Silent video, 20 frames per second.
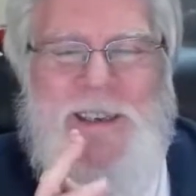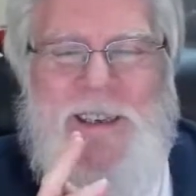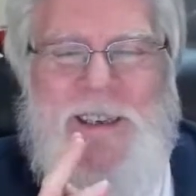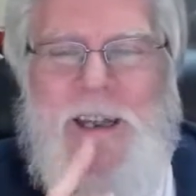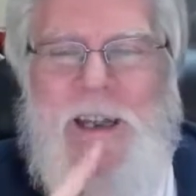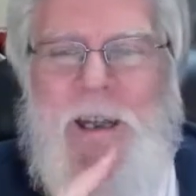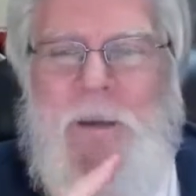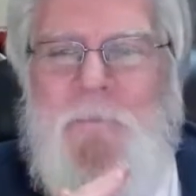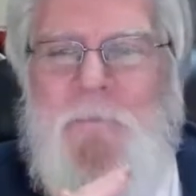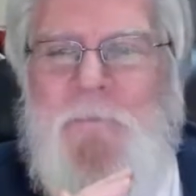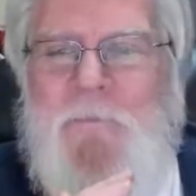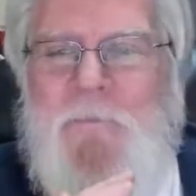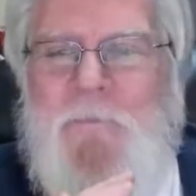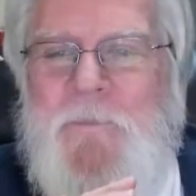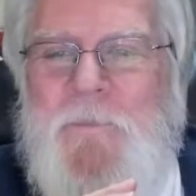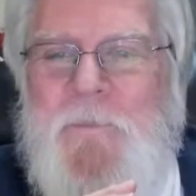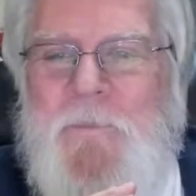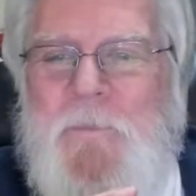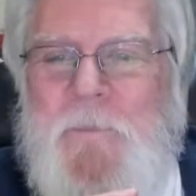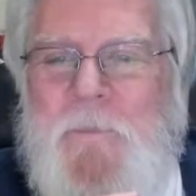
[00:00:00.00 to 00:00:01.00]

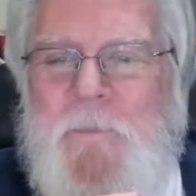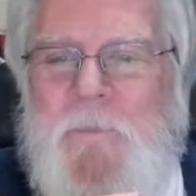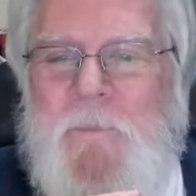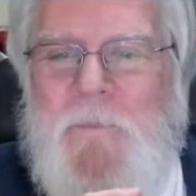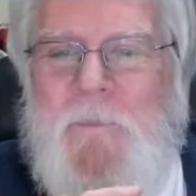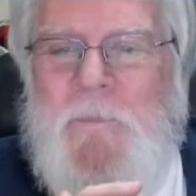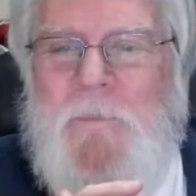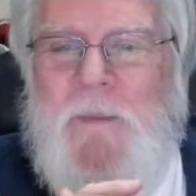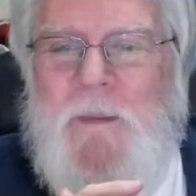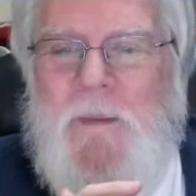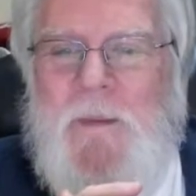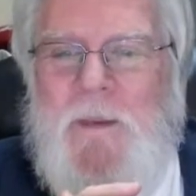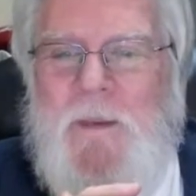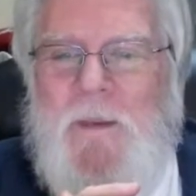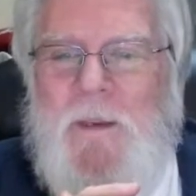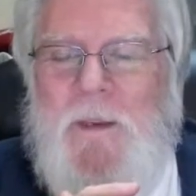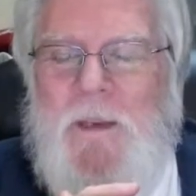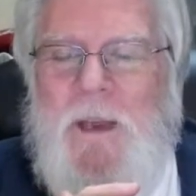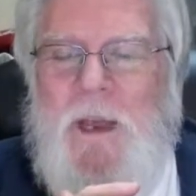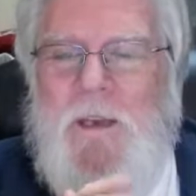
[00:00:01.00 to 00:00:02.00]

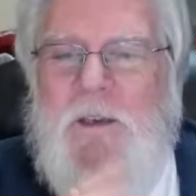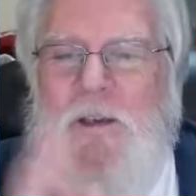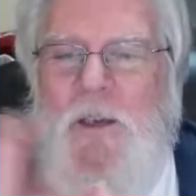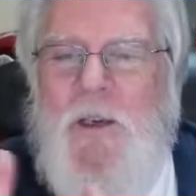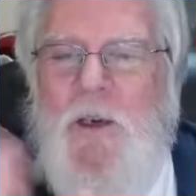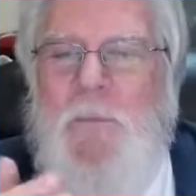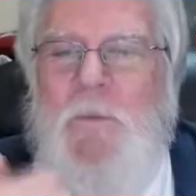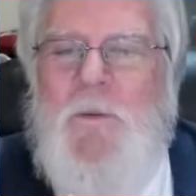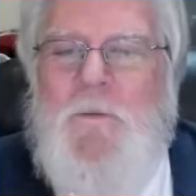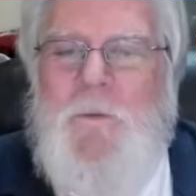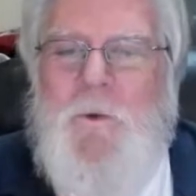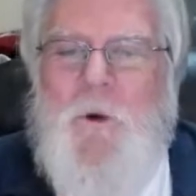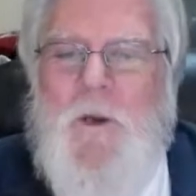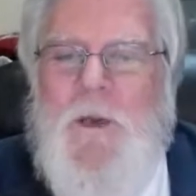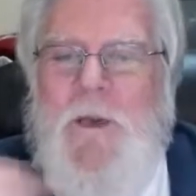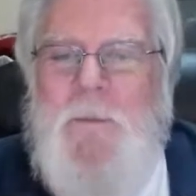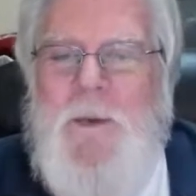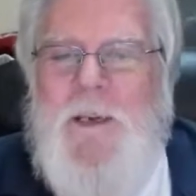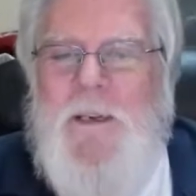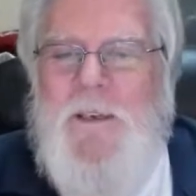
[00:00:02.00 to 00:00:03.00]
A year before
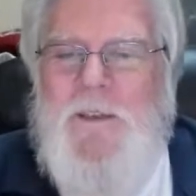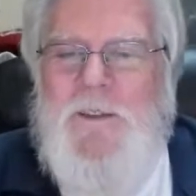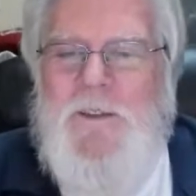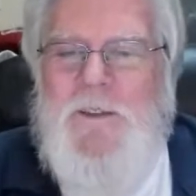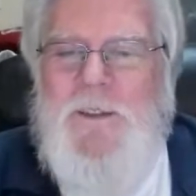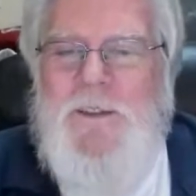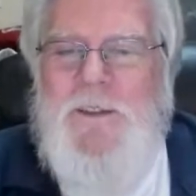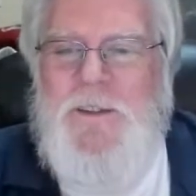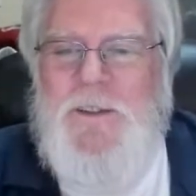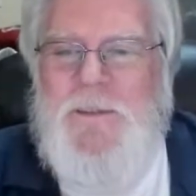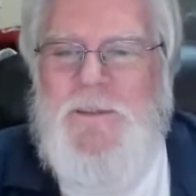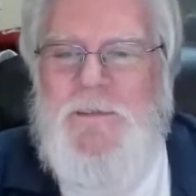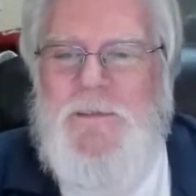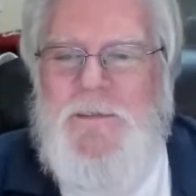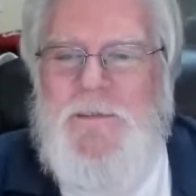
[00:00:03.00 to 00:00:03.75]
he made a decision.